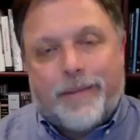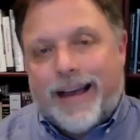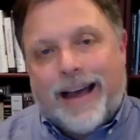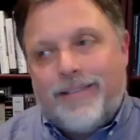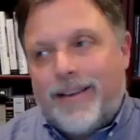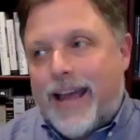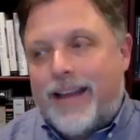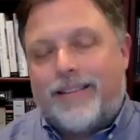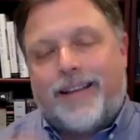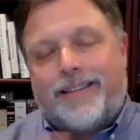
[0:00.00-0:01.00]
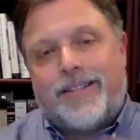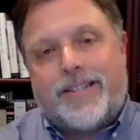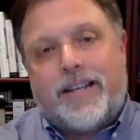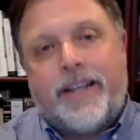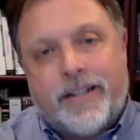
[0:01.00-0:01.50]
But I look at it like the
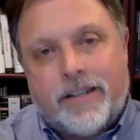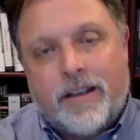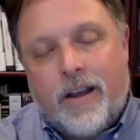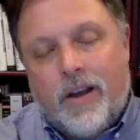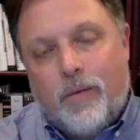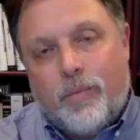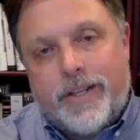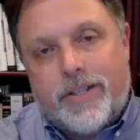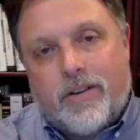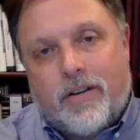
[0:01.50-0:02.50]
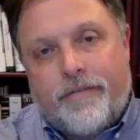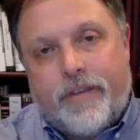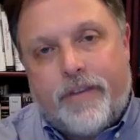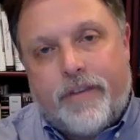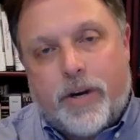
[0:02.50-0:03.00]
sit-ins when they start in
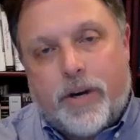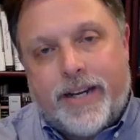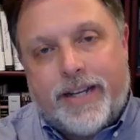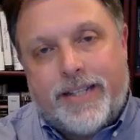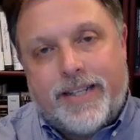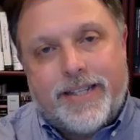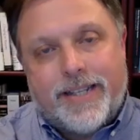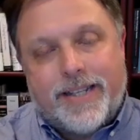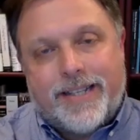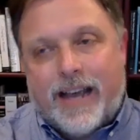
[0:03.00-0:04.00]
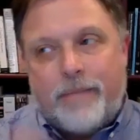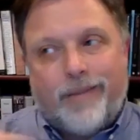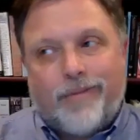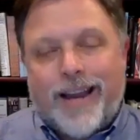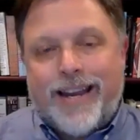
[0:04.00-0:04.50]
February of 1960. I
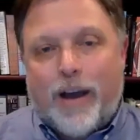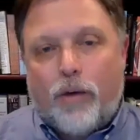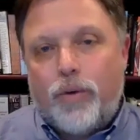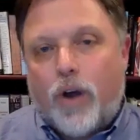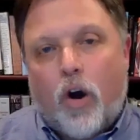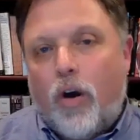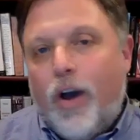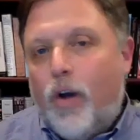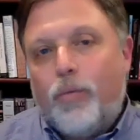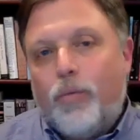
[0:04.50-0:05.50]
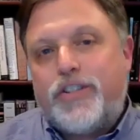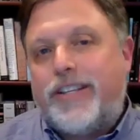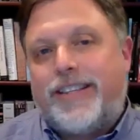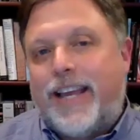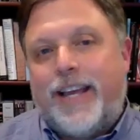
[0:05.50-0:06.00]
mean, right now we're just
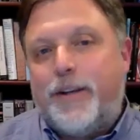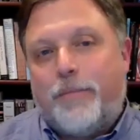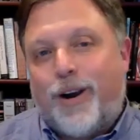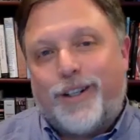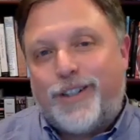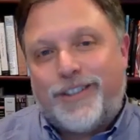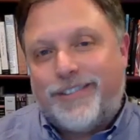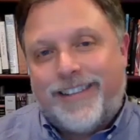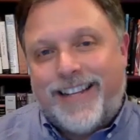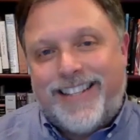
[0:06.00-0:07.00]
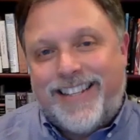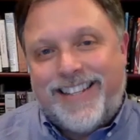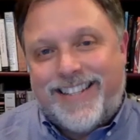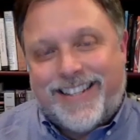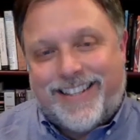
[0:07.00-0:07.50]
at the end of March
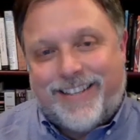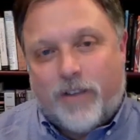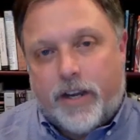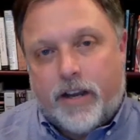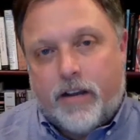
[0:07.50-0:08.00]
1960 right now.